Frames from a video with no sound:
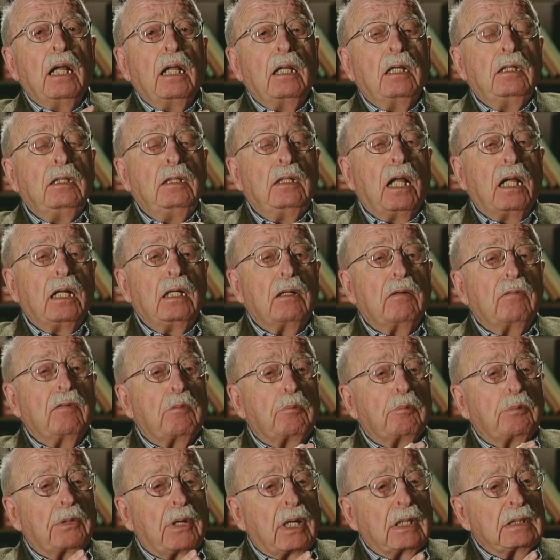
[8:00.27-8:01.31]
none of
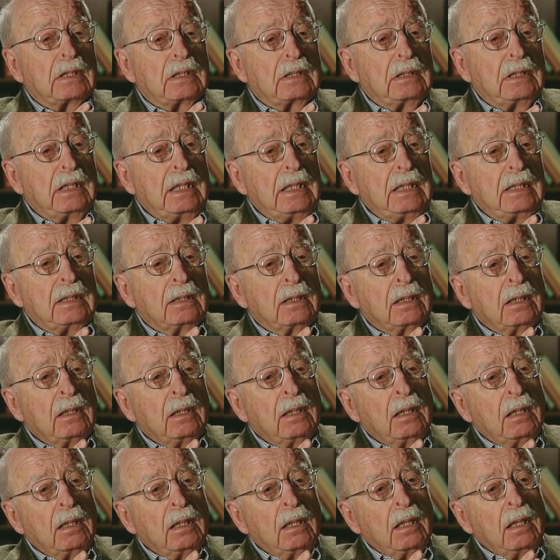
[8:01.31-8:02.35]
the processes
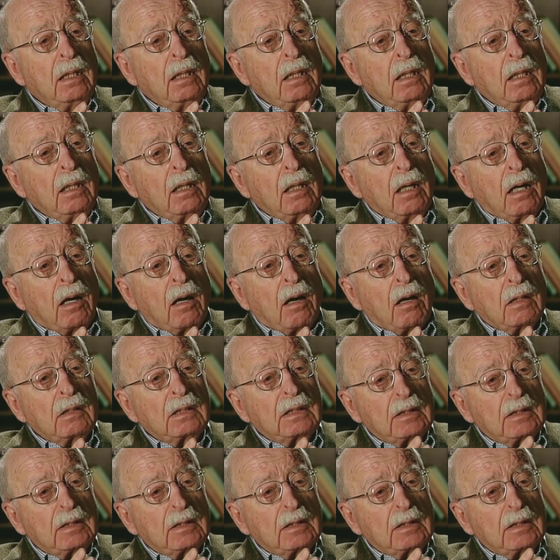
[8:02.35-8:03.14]
are